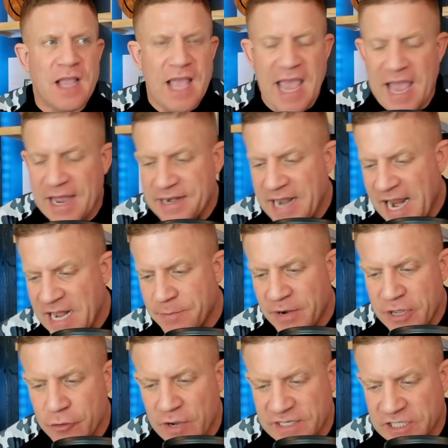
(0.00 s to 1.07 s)
And
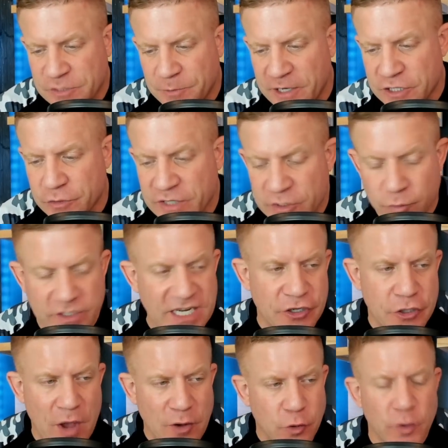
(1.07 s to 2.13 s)
anybody who has experience with this will
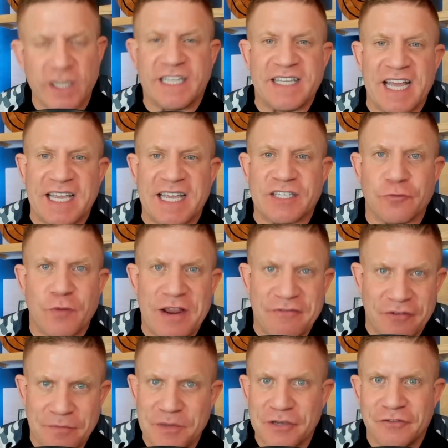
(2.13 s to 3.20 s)
tell you how quickly that gets away
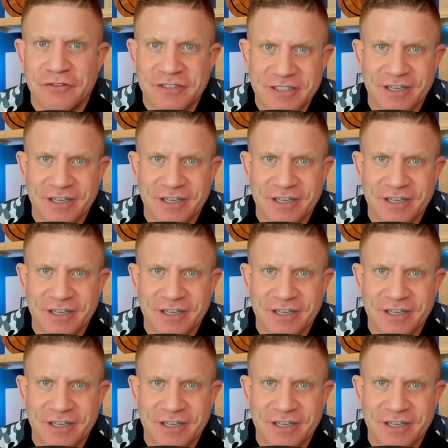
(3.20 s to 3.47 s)
from you.